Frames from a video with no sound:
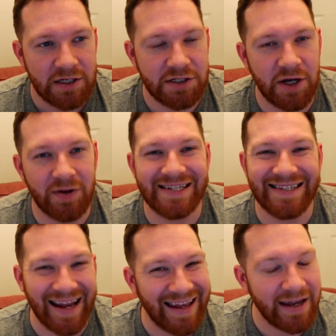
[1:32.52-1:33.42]
So the
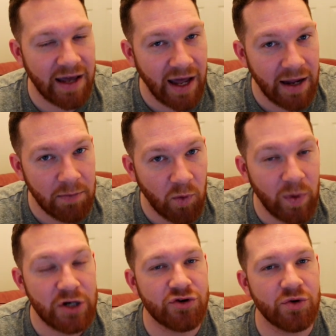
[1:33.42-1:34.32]
second game,
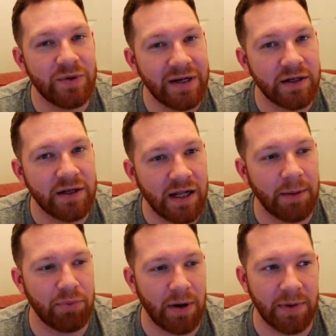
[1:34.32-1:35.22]
we drew
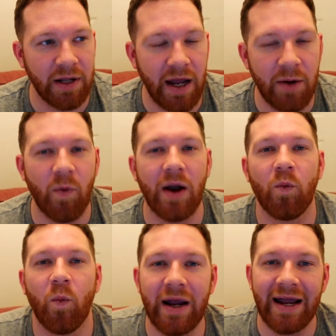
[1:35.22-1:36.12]
0-0 at Bramall Lane
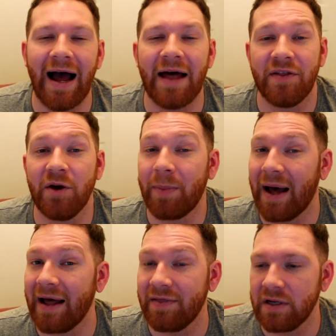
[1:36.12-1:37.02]
when we had the upper
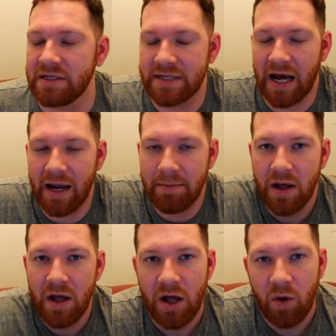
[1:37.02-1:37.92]
hand this time.
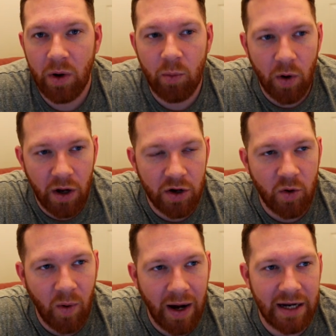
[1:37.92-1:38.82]
We weren't
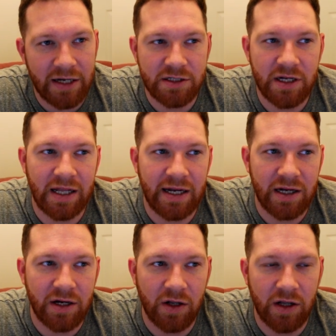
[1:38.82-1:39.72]
quite as
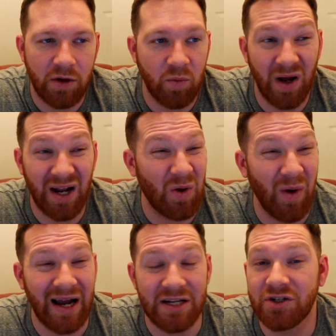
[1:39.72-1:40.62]
clinical, weren't
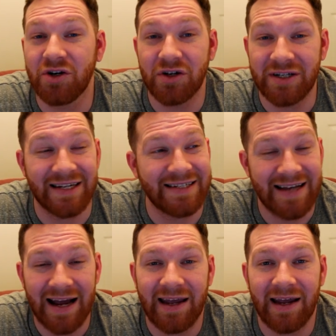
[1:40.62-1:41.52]
quite as good
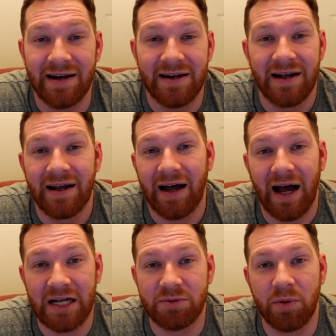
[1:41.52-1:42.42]
attacking
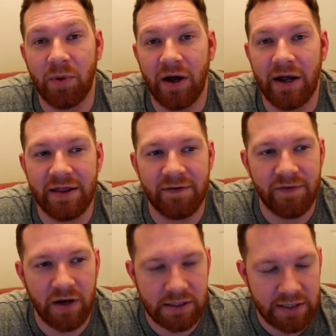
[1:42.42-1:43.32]
as we were in the
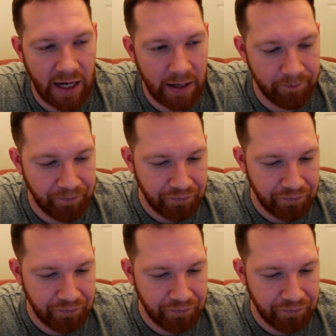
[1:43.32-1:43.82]
first game.